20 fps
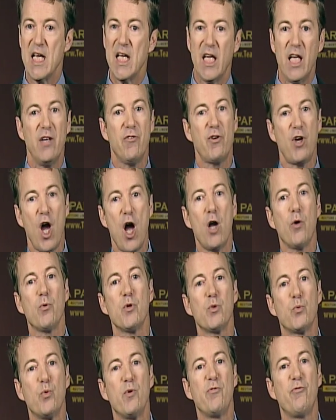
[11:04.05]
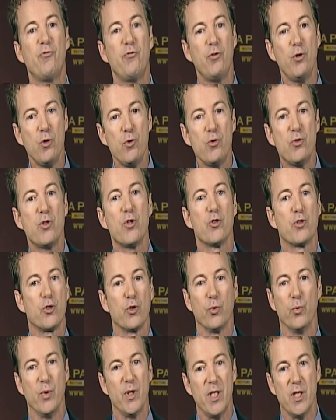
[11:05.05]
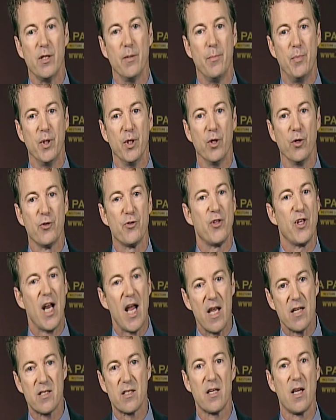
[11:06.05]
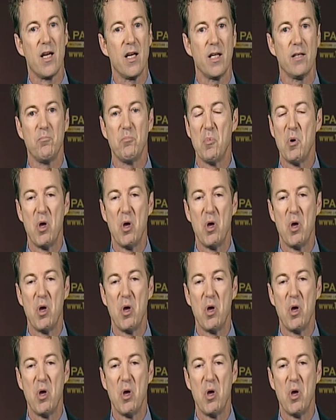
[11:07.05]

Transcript: if Congress refuses to read the bills, then I say,